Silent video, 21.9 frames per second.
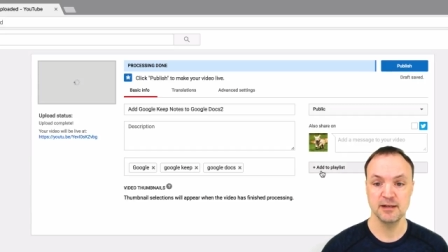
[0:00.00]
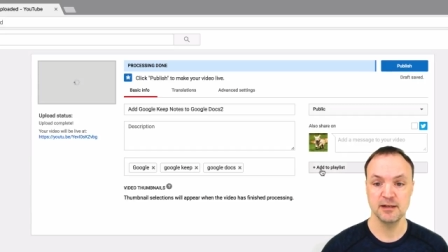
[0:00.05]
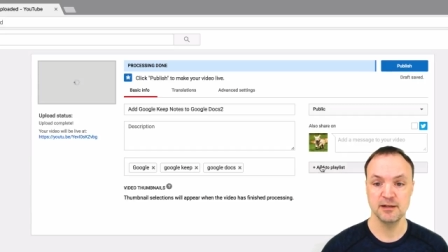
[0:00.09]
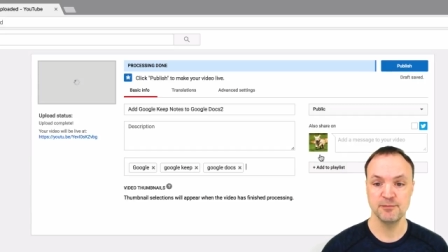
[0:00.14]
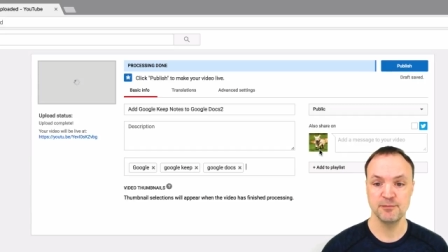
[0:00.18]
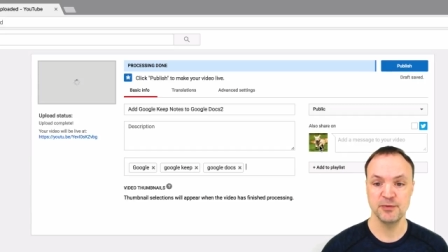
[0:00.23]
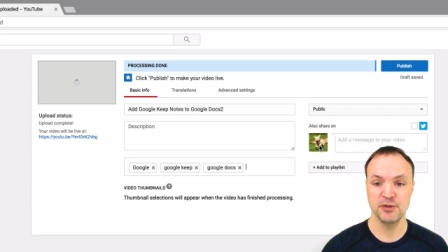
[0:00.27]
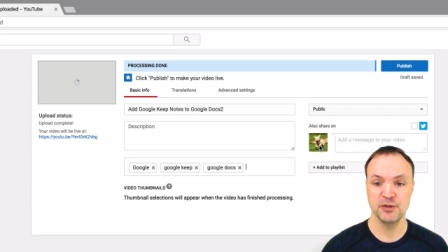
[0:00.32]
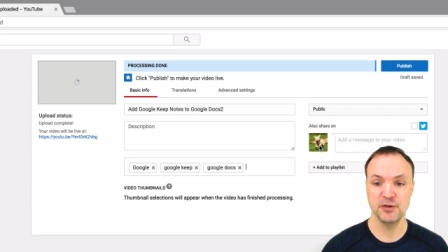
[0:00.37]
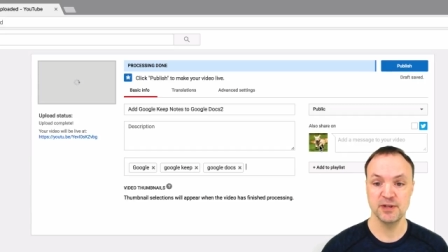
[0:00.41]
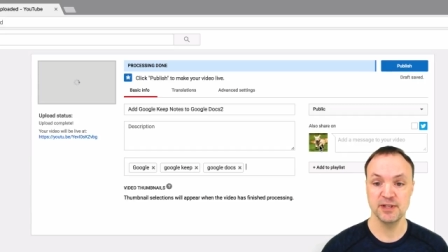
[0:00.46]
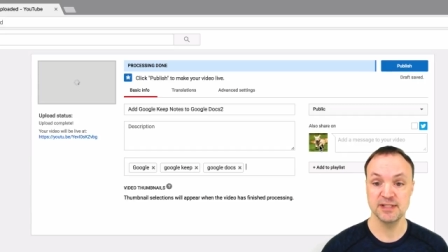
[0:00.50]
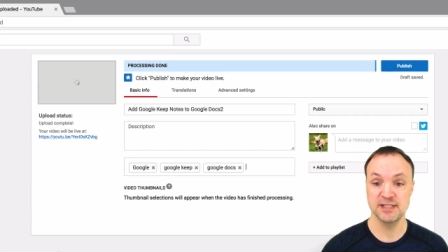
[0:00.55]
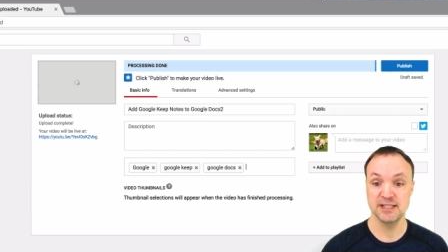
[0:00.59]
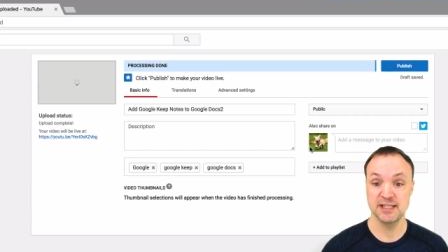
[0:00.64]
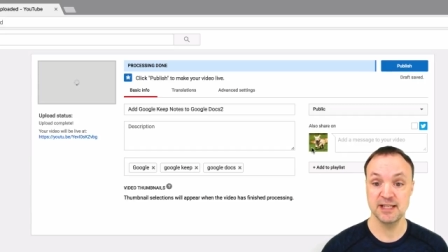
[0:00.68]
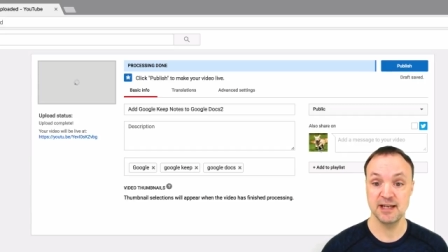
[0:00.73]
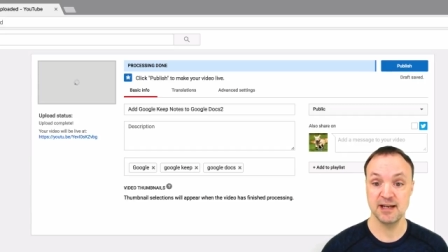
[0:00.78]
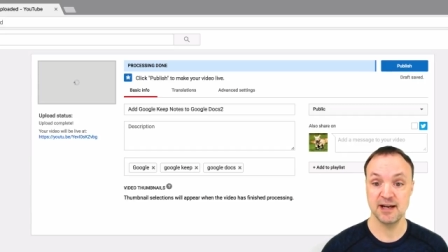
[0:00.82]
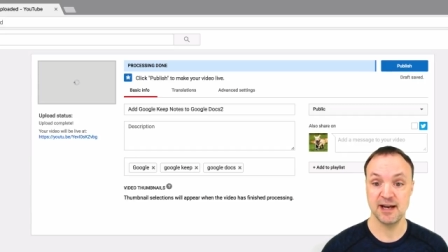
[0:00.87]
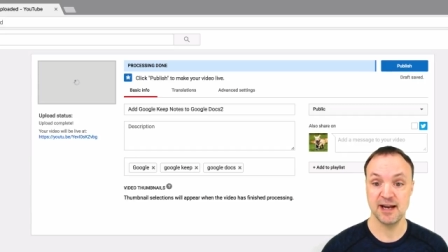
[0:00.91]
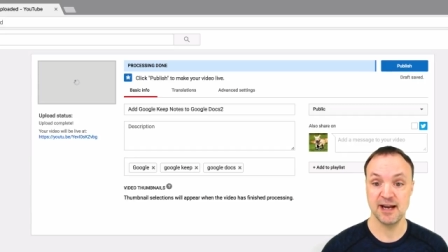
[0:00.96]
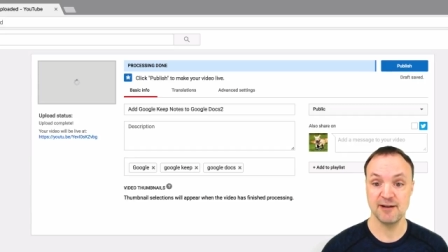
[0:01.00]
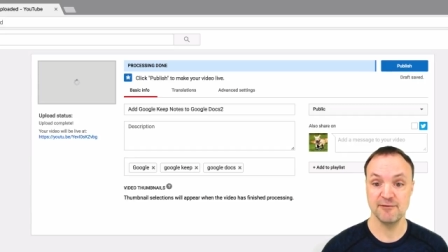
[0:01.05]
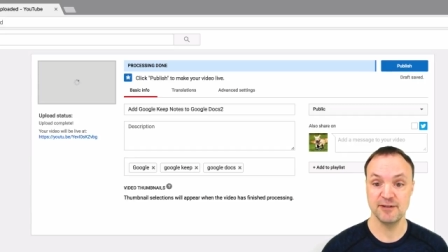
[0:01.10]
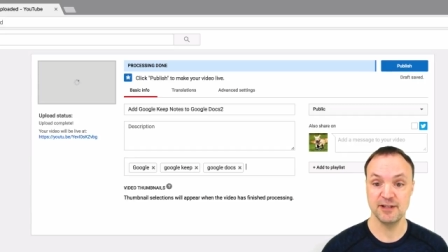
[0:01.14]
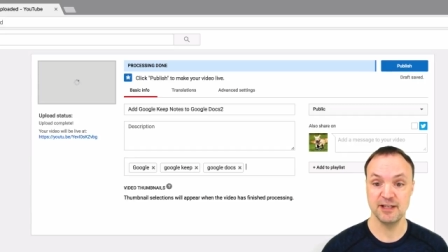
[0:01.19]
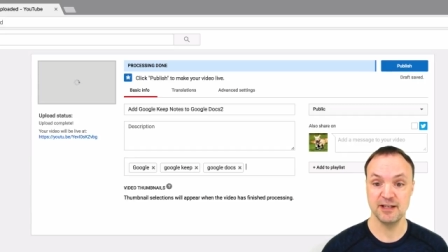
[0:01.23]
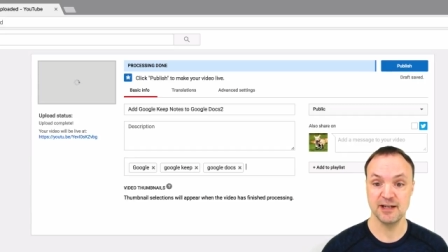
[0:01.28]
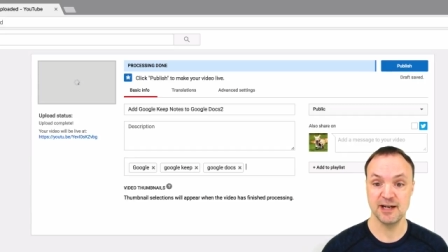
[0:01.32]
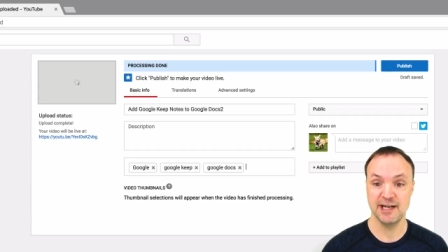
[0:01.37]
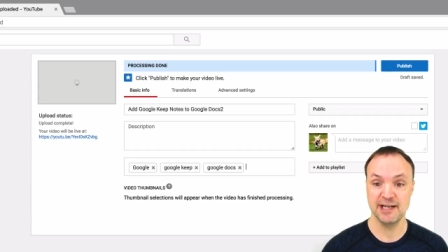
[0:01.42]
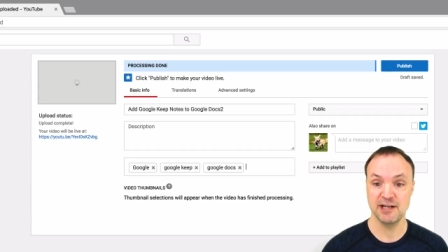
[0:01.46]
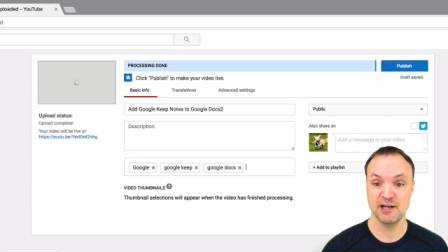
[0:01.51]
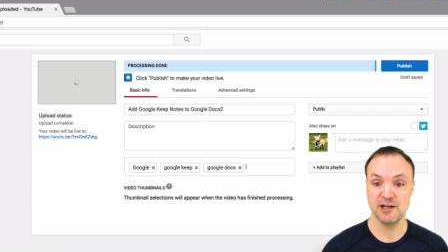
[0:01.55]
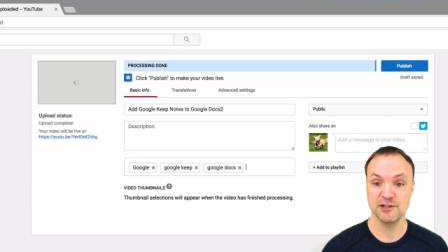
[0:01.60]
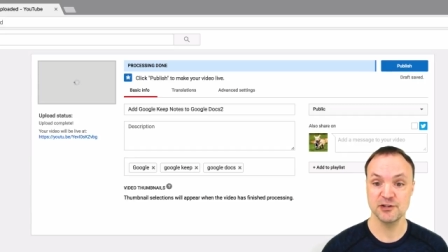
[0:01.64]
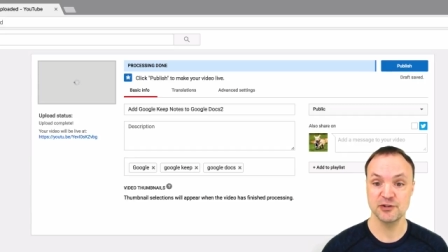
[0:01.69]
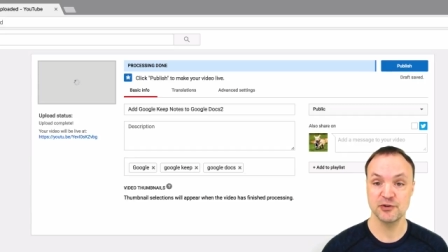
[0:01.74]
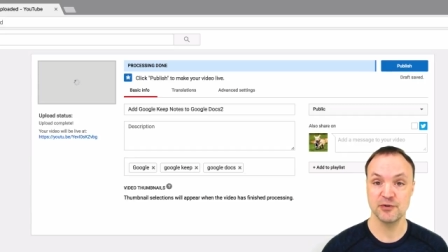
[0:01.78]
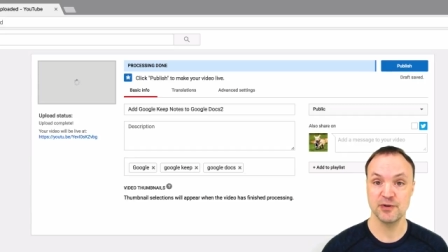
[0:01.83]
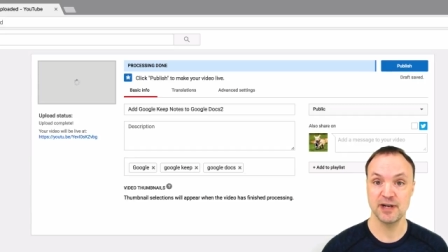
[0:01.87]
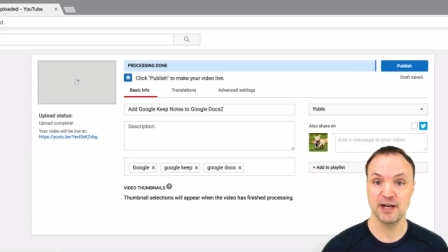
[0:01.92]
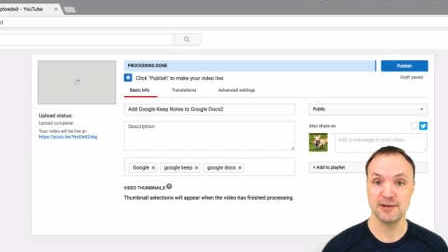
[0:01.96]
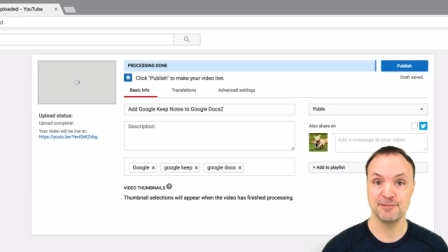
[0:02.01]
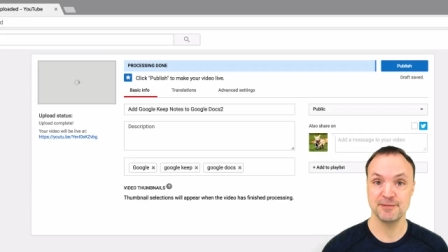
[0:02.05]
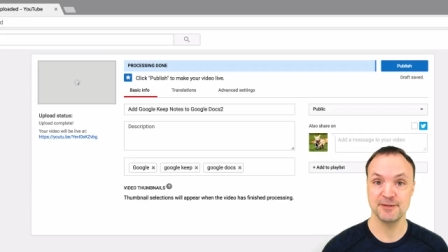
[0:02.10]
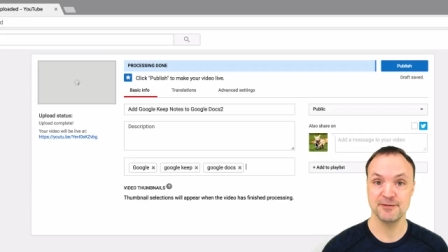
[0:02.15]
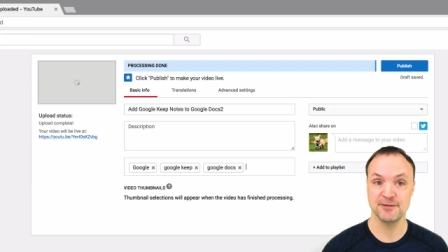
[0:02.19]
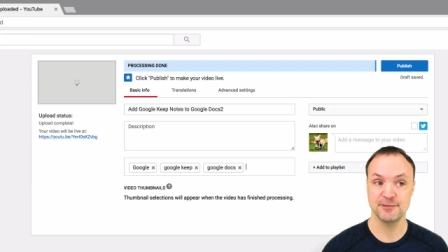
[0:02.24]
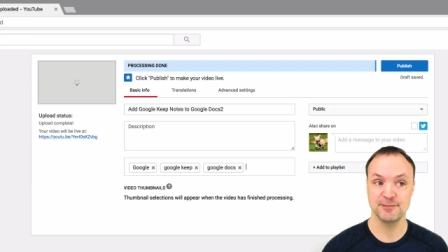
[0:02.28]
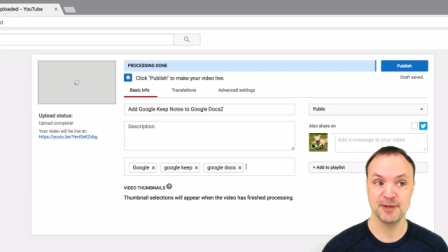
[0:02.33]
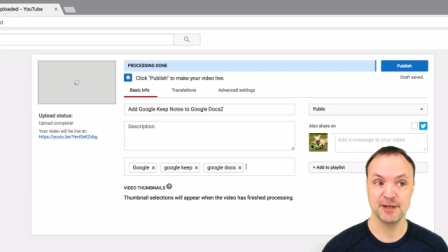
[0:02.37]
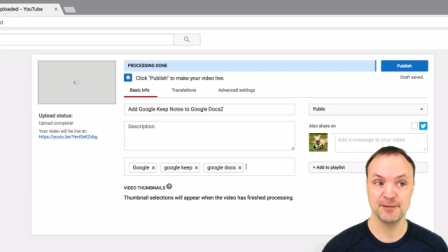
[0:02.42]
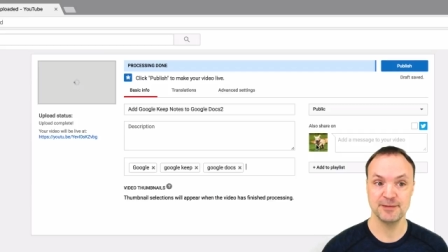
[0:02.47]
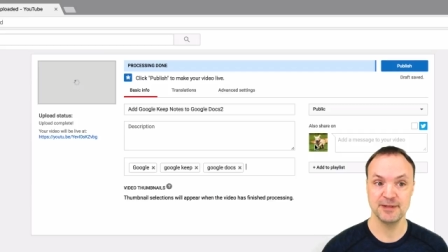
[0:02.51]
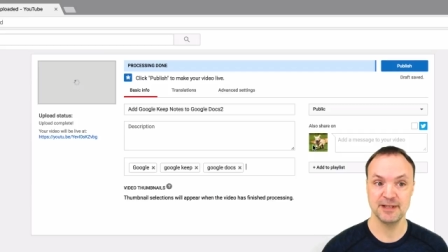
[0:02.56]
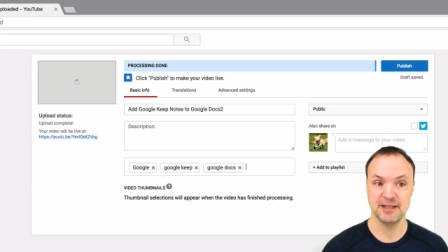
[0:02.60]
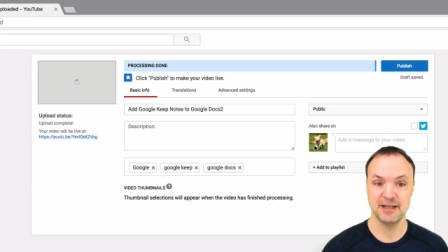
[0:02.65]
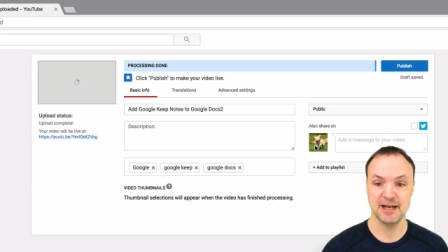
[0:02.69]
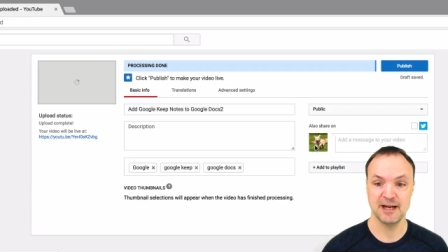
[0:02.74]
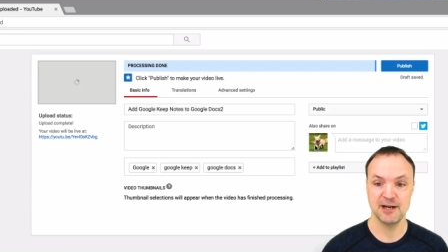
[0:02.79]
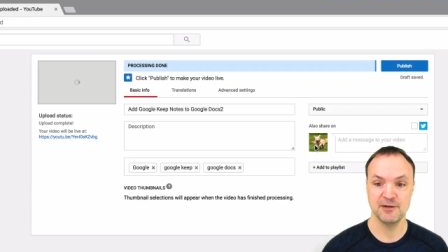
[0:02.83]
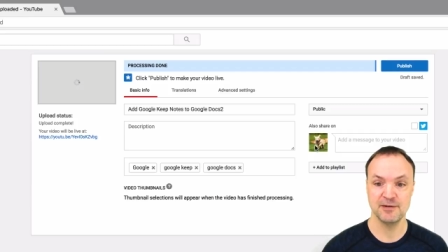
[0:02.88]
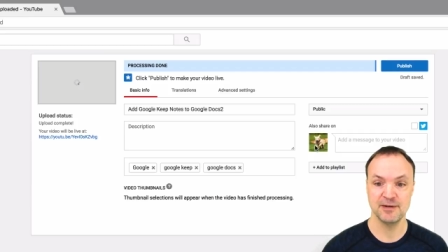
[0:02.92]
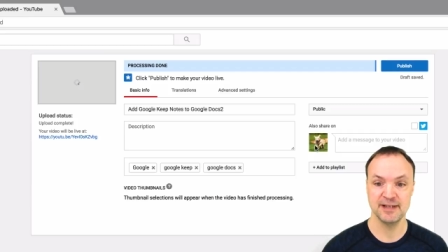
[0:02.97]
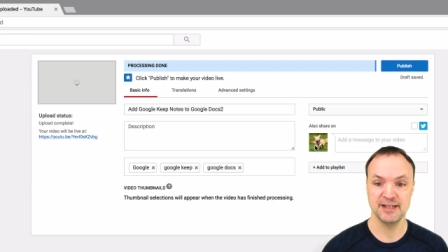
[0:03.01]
You can see I have the icon showing up of the puppy now.